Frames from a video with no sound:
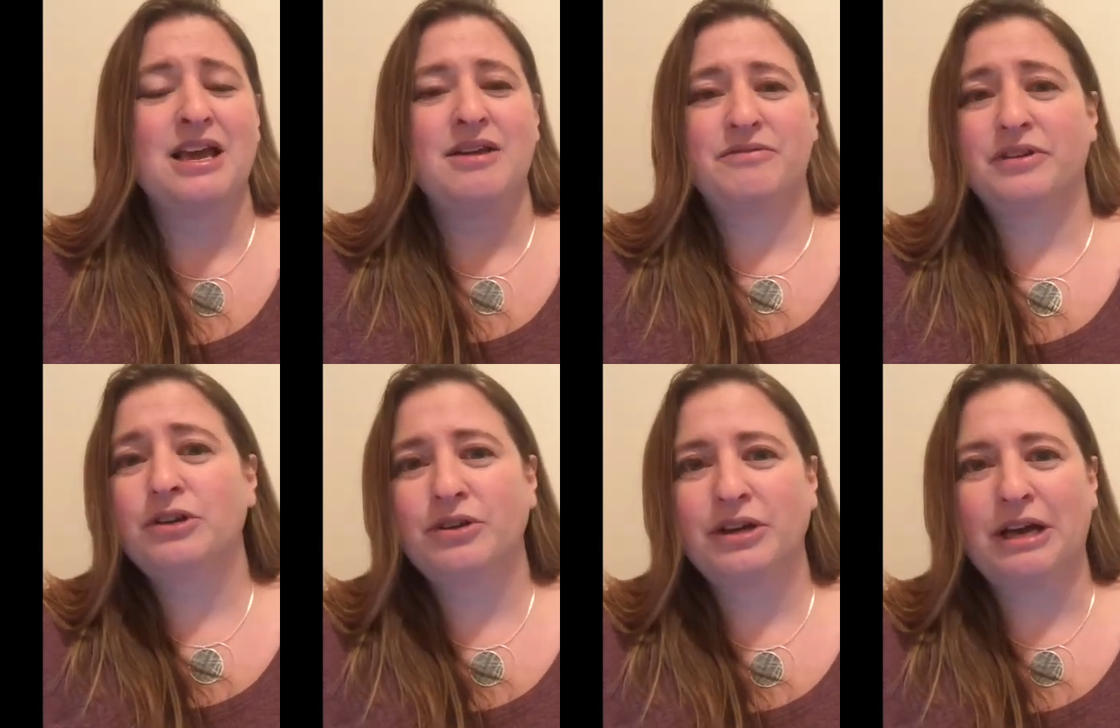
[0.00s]

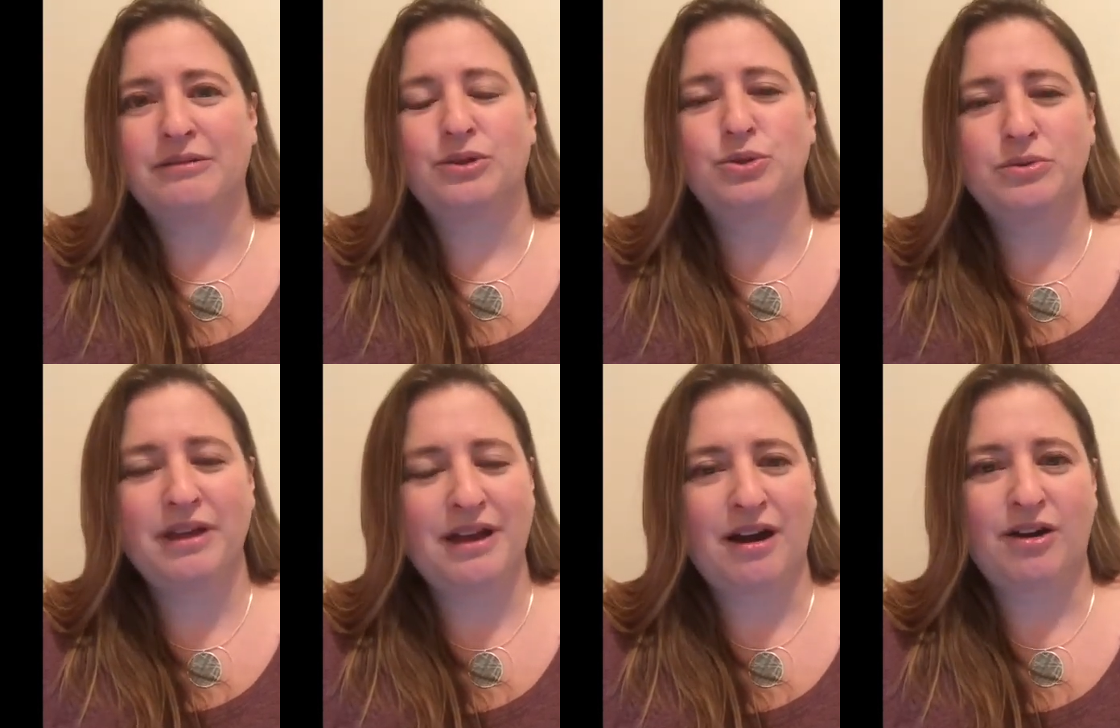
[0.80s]
Figuring out who
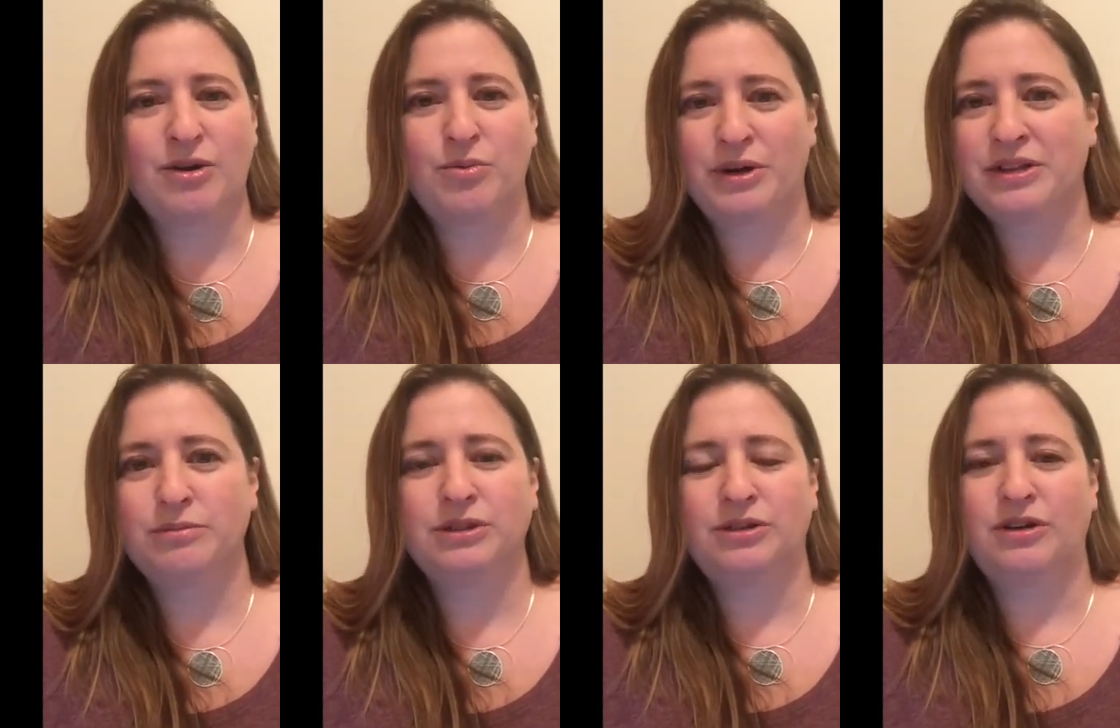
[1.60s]
they are and where they
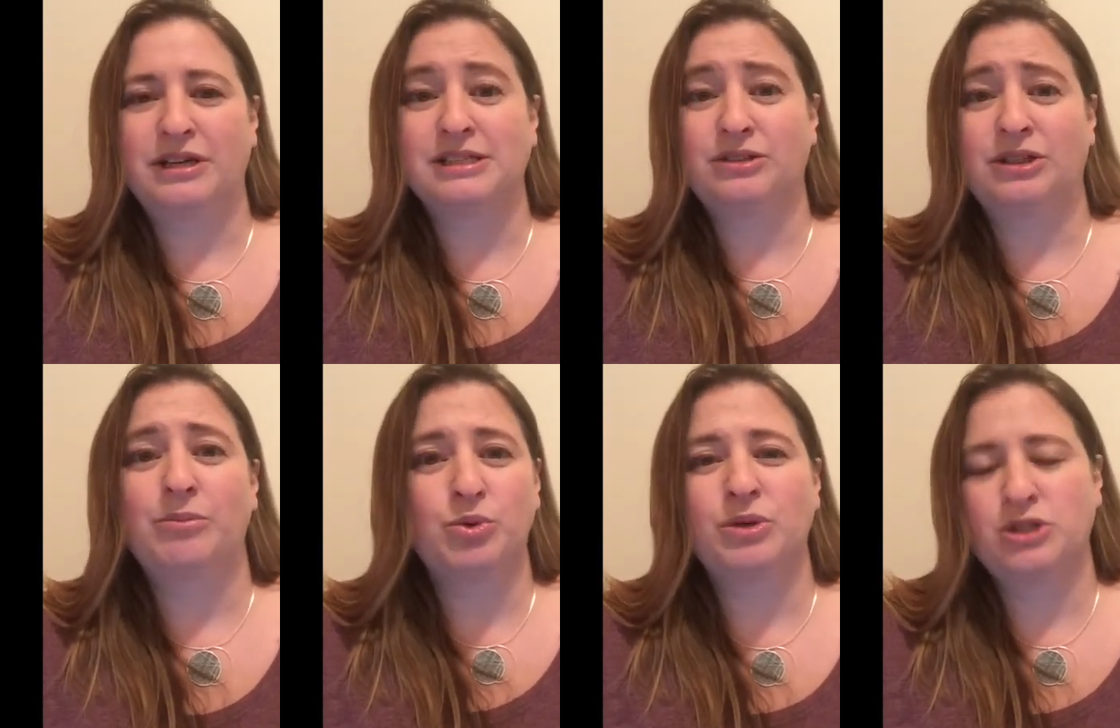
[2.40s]
belong is their
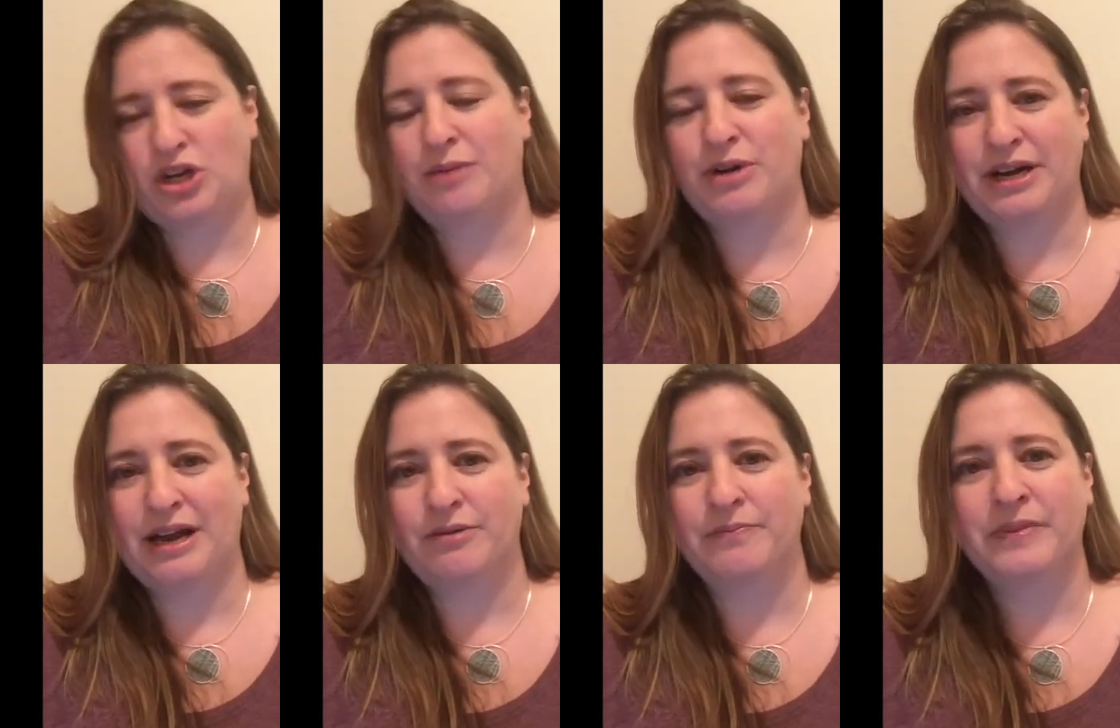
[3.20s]
number one job right
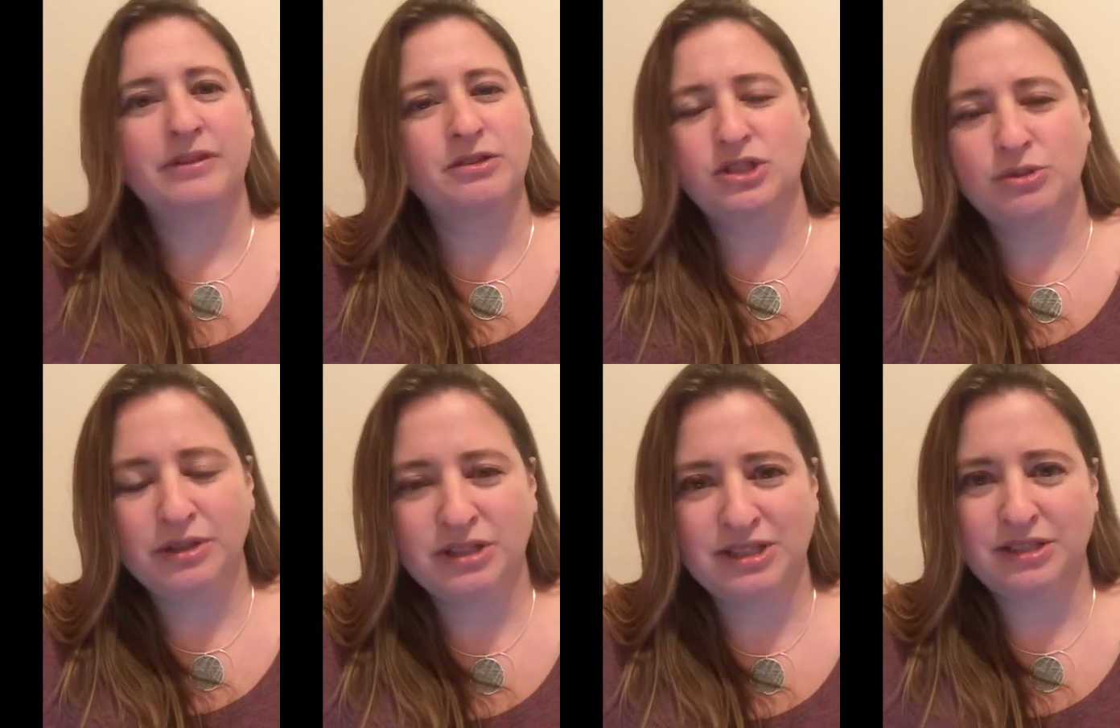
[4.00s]
now. They're
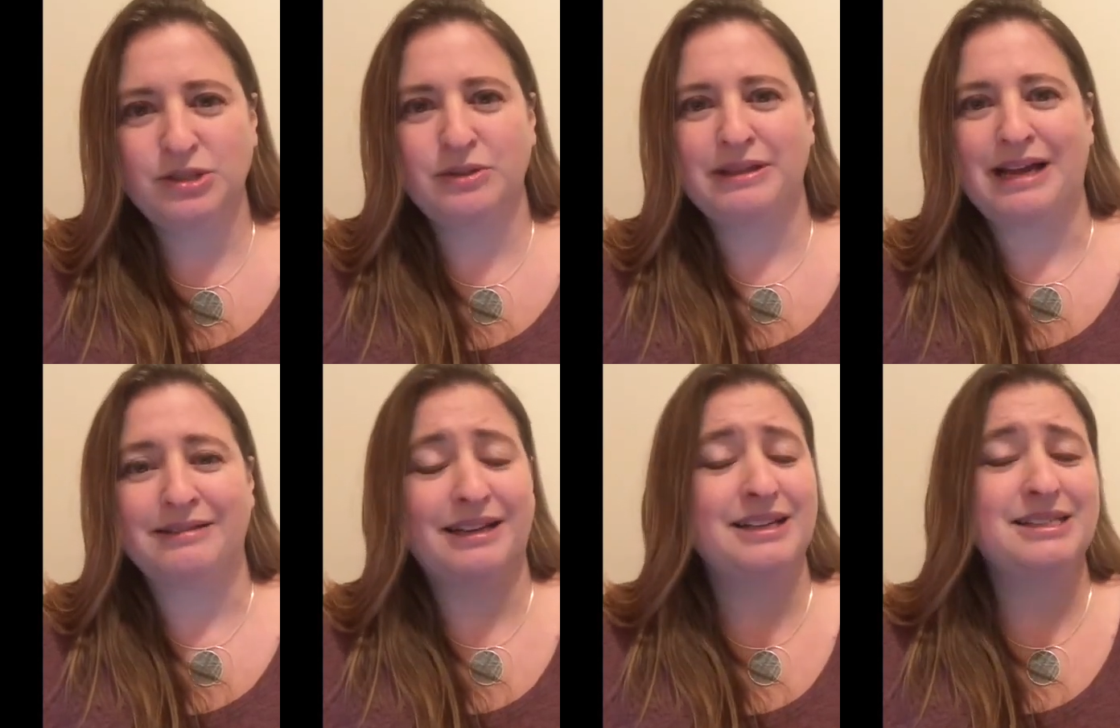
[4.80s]
still doing that.
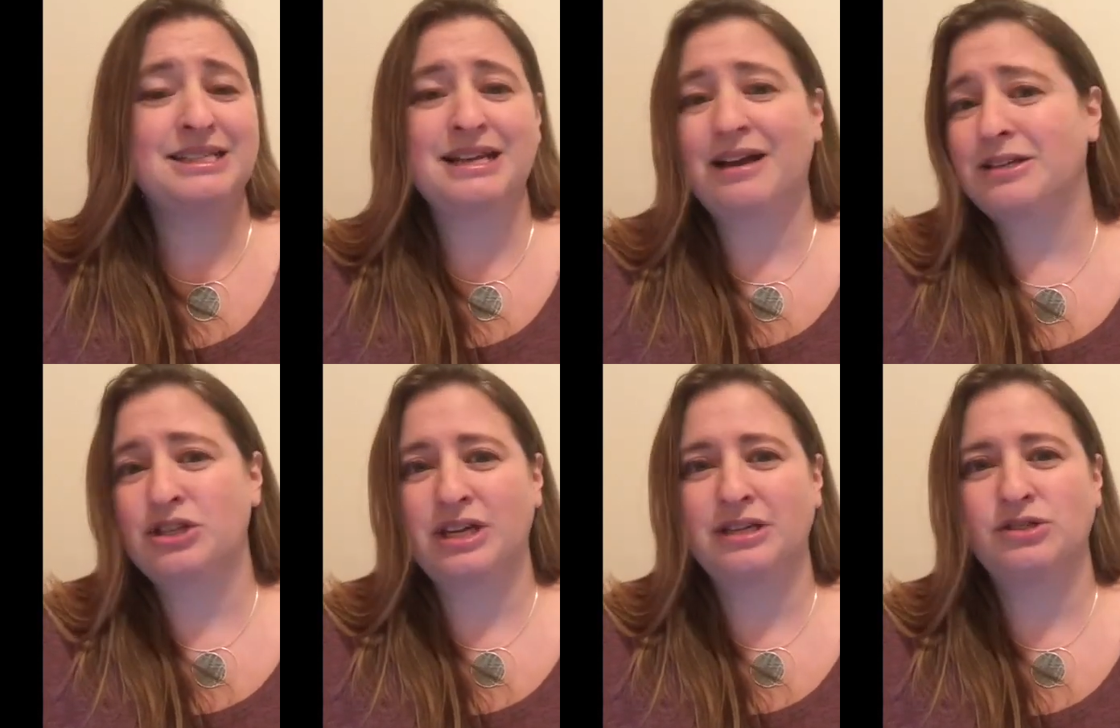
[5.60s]
That has not
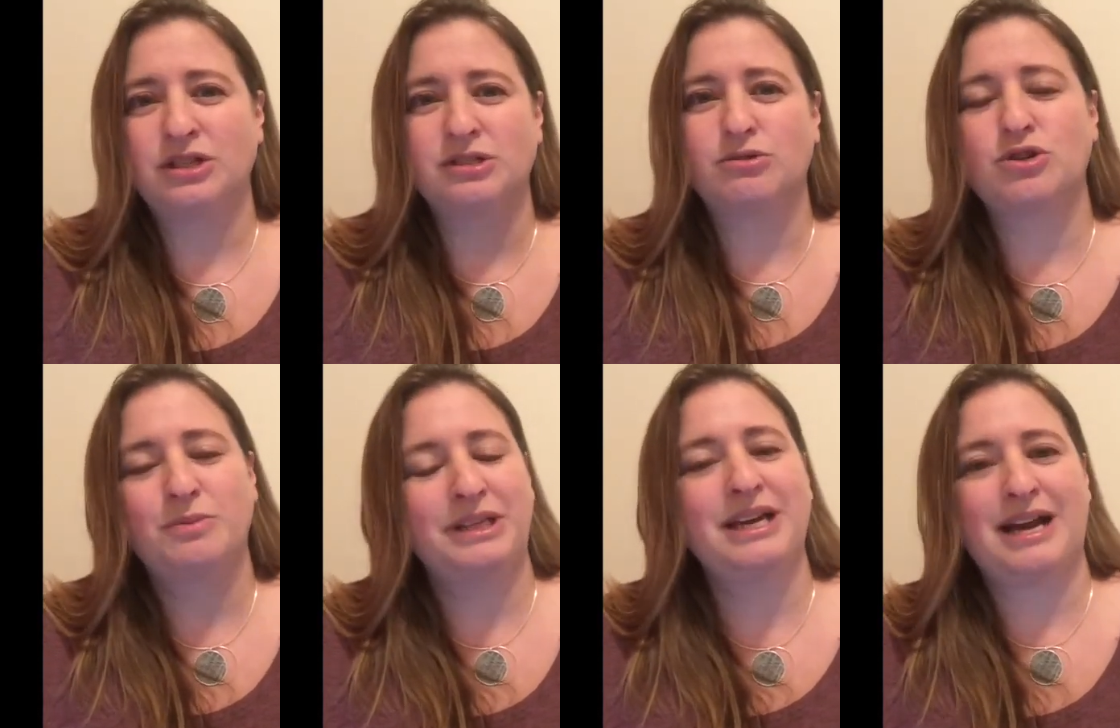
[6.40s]
changed, and social
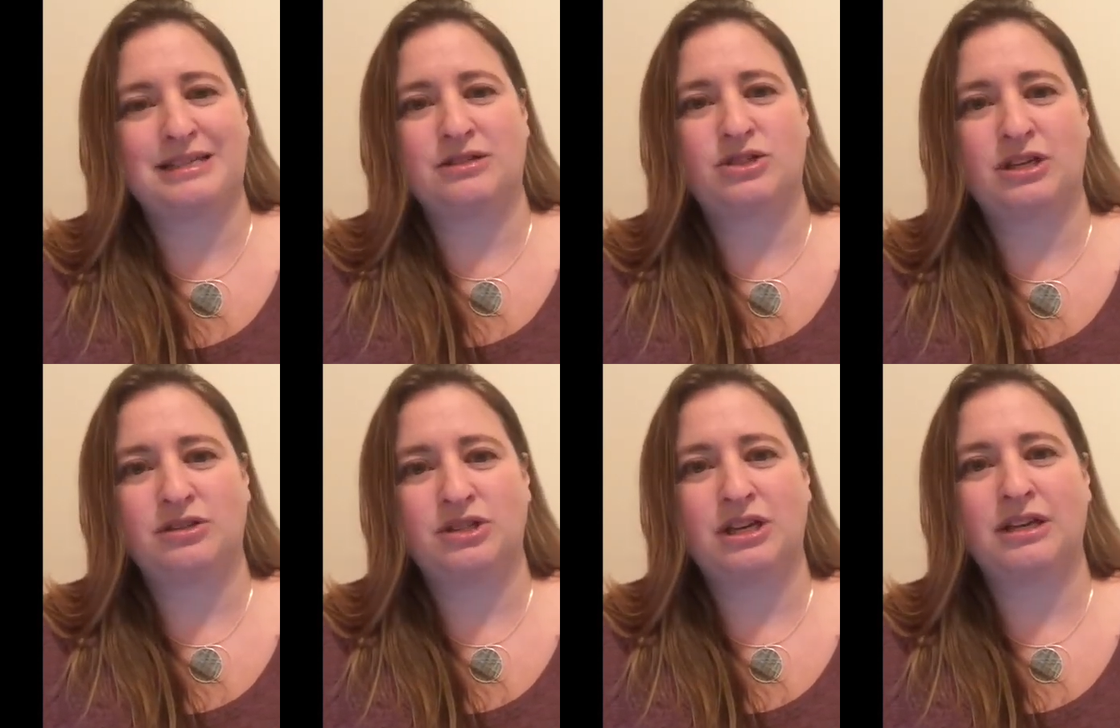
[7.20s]
media hasn't
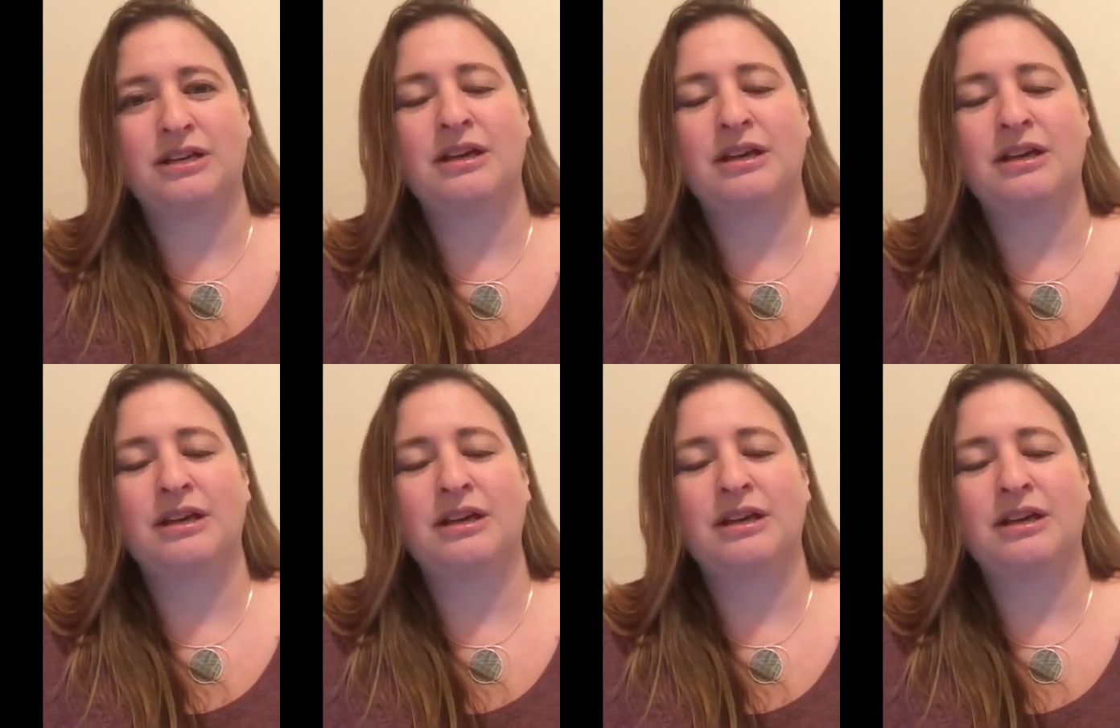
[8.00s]
changed it.